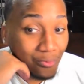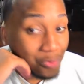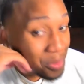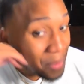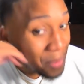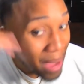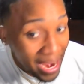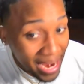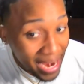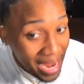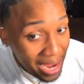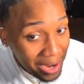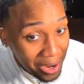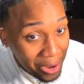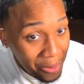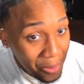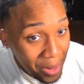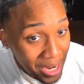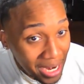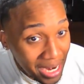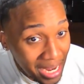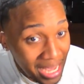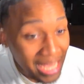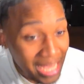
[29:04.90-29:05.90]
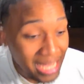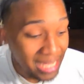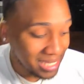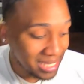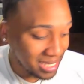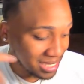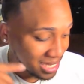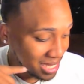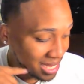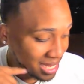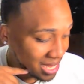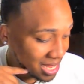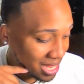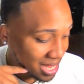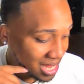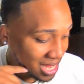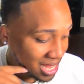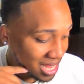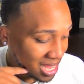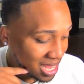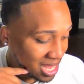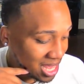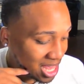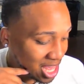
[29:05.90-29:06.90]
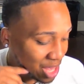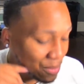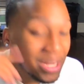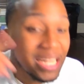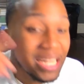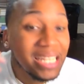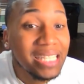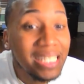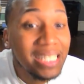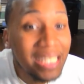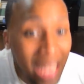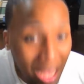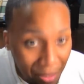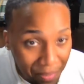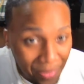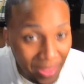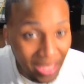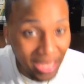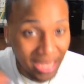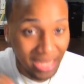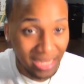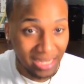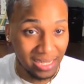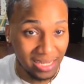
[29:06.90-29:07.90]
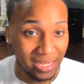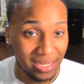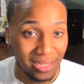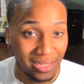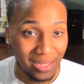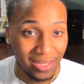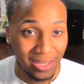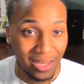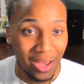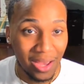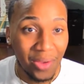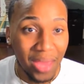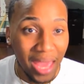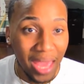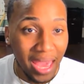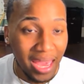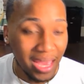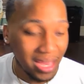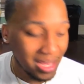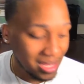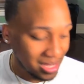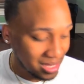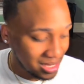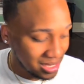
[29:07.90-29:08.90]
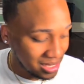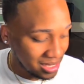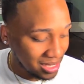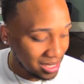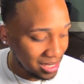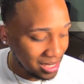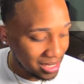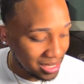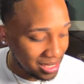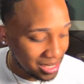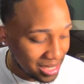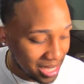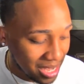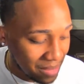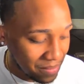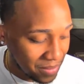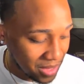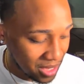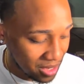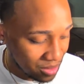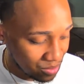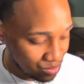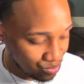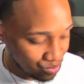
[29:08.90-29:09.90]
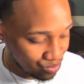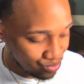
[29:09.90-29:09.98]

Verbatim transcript: You may not know what it is, but it's something. Okay? Something.